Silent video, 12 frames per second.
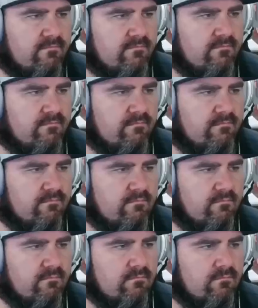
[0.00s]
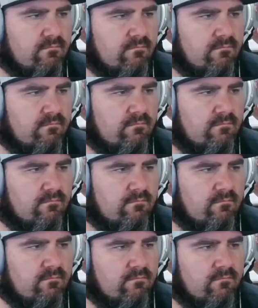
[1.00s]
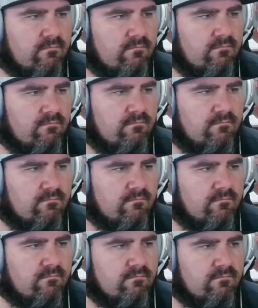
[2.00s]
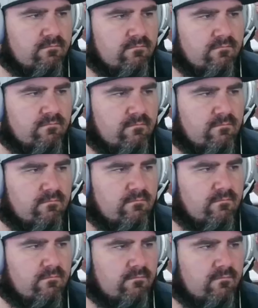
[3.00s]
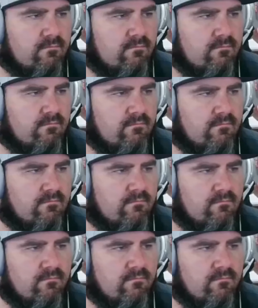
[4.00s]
Nobody speaks.